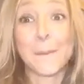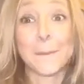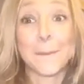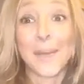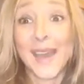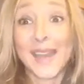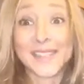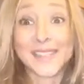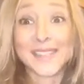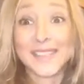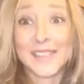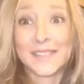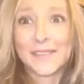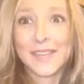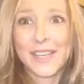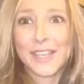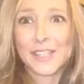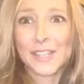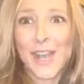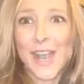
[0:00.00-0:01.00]

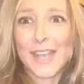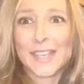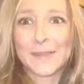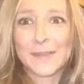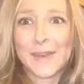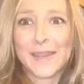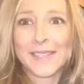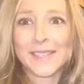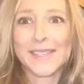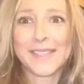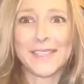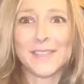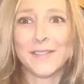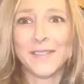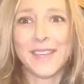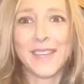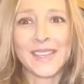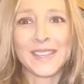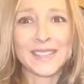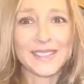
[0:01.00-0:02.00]
Positivity attracts
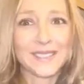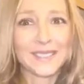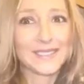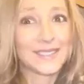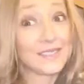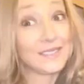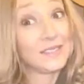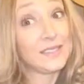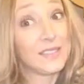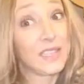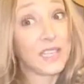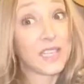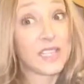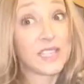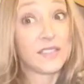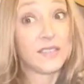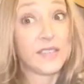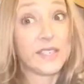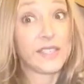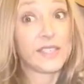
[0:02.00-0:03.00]
positivity and
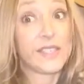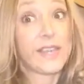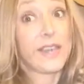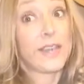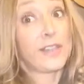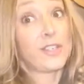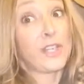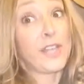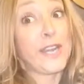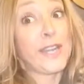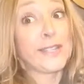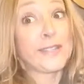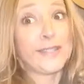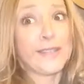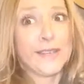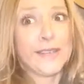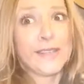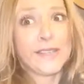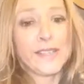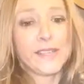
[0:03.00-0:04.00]
negativity attracts
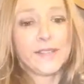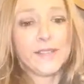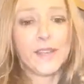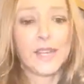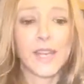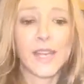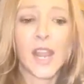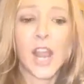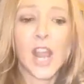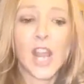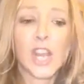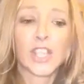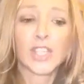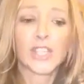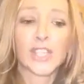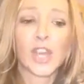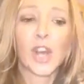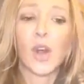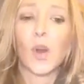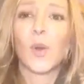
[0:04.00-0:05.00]
negativity.
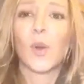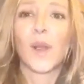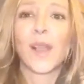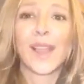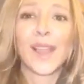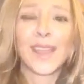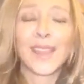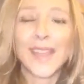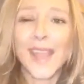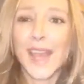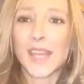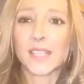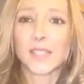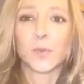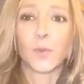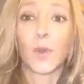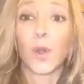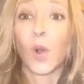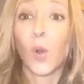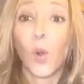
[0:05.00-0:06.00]
So yes,
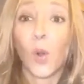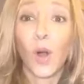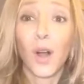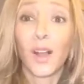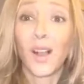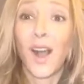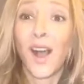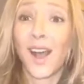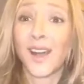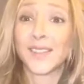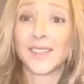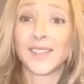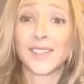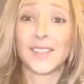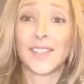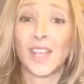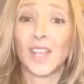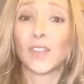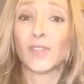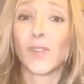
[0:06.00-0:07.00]
we're all
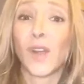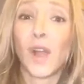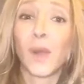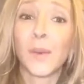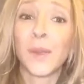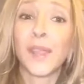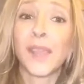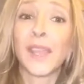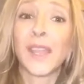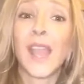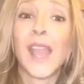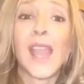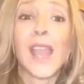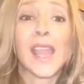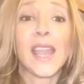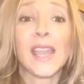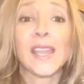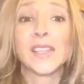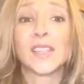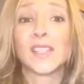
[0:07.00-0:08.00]
constantly growing
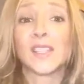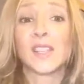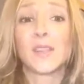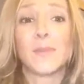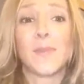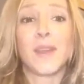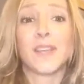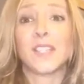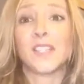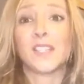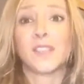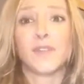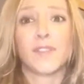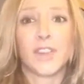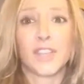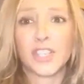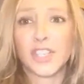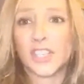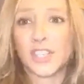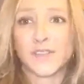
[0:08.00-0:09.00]
into the best
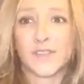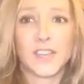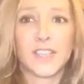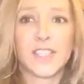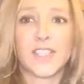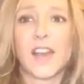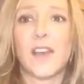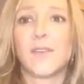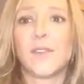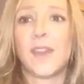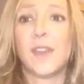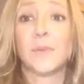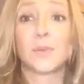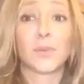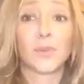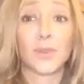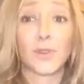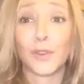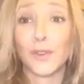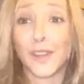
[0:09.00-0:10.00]
versions of ourselves and
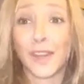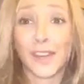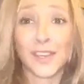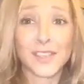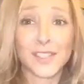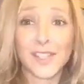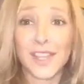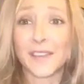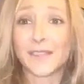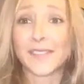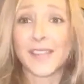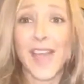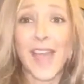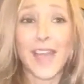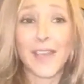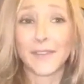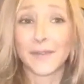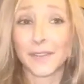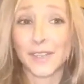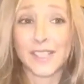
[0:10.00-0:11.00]
improving ourselves
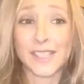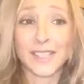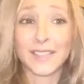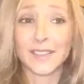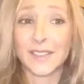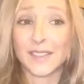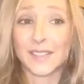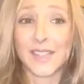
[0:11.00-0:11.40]
every single